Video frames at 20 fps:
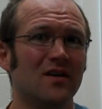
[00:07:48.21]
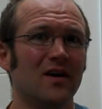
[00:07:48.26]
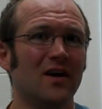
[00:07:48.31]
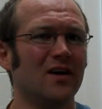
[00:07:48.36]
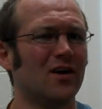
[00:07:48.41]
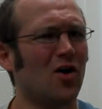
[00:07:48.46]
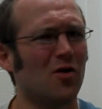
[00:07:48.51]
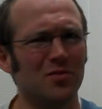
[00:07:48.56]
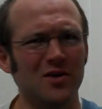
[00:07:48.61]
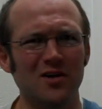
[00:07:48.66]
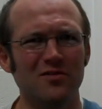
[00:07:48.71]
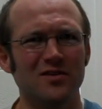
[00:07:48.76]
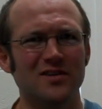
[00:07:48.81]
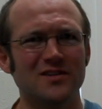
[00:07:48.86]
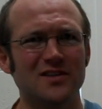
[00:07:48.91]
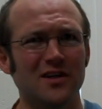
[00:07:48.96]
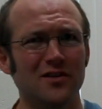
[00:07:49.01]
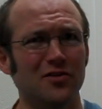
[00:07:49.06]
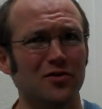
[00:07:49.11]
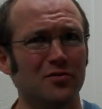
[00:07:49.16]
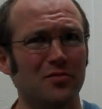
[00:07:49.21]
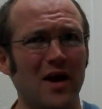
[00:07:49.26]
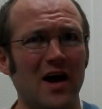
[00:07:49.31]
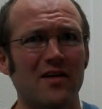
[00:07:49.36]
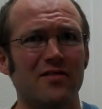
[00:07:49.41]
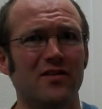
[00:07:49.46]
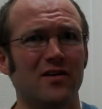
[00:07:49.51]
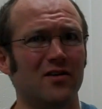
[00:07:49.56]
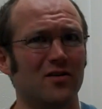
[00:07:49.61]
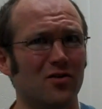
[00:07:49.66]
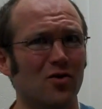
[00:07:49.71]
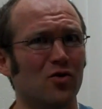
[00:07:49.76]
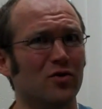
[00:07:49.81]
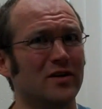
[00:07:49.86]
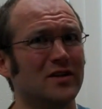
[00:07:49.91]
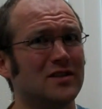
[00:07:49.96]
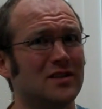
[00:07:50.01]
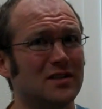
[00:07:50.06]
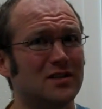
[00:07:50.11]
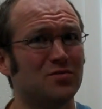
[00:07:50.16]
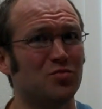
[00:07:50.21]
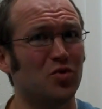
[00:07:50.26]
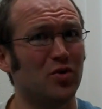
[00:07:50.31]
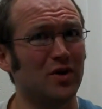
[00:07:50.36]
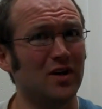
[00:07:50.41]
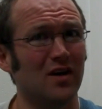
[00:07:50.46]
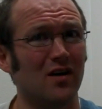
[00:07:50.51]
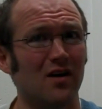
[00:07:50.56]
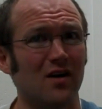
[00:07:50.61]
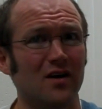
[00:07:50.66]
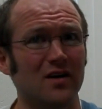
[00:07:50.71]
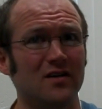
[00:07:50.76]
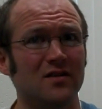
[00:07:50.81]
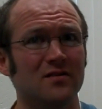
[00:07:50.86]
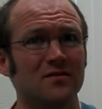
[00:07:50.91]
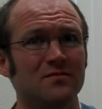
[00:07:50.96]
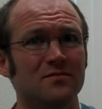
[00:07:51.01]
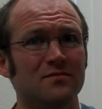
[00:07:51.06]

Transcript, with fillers: And how many of us can learn math on our own? It's, it's pretty hard.